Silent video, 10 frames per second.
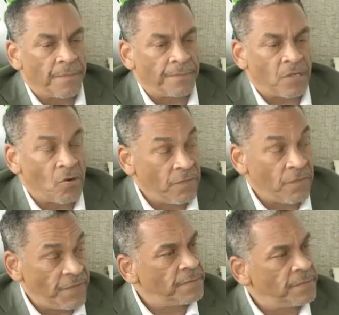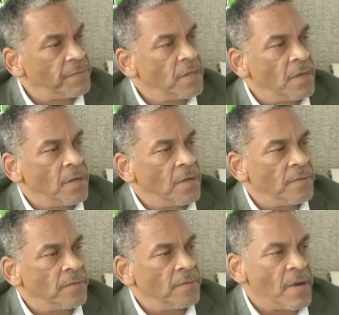COVID,
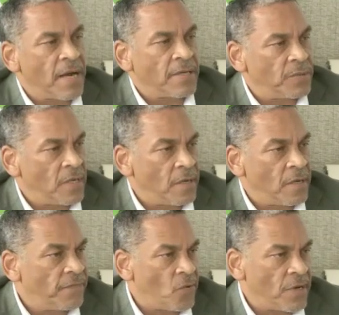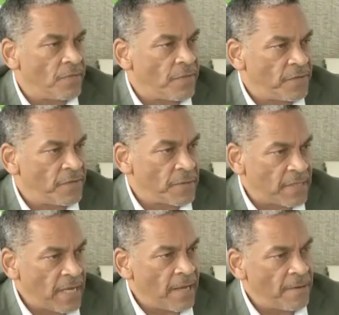the markets were down 40,
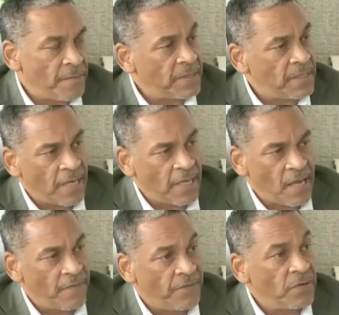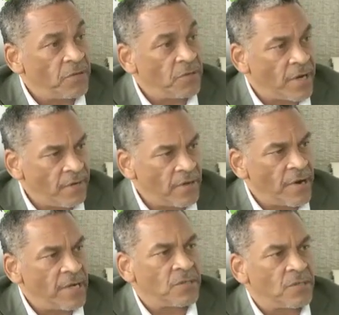50%, but today they have fully recovered,
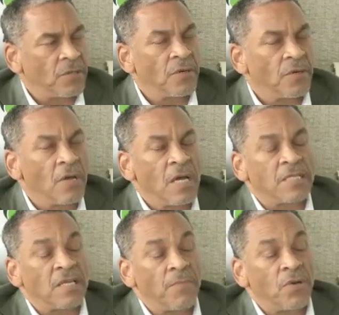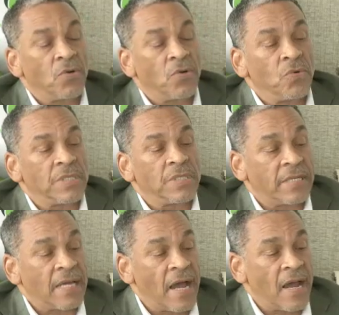right? So someone who is near
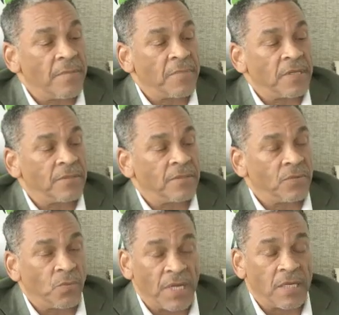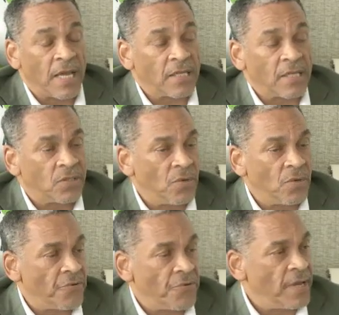retirement within the next 2 to
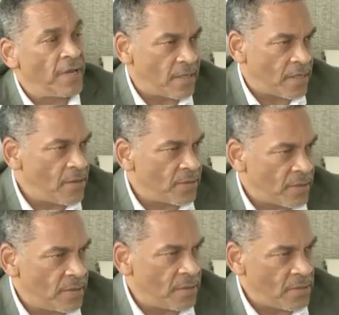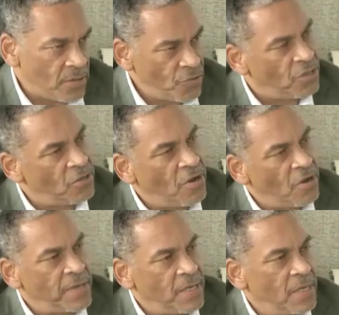3 years, then you should not
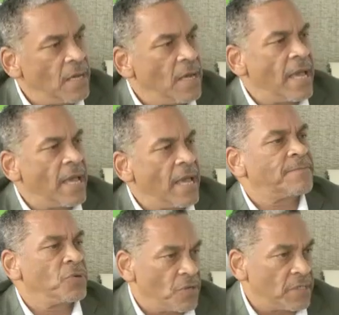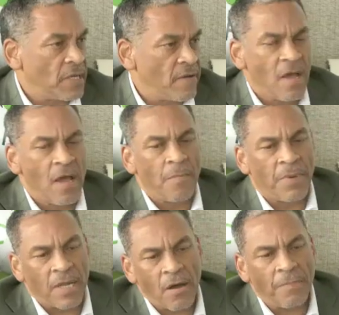be exposing yourself. But
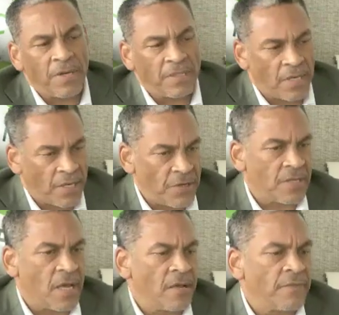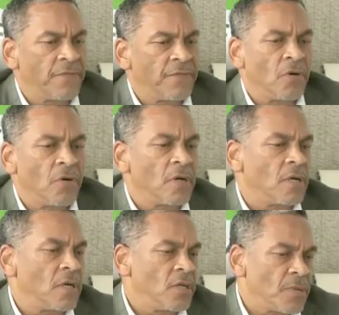a young person like yourself, or
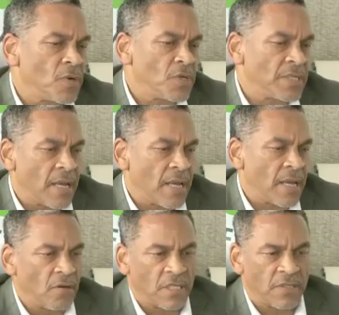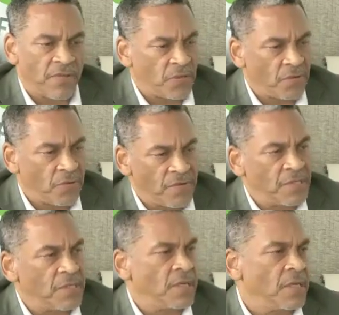someone who's starting out, just finished
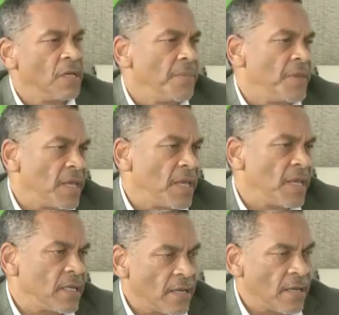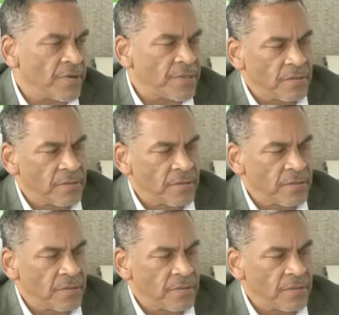university, then they can take that risk.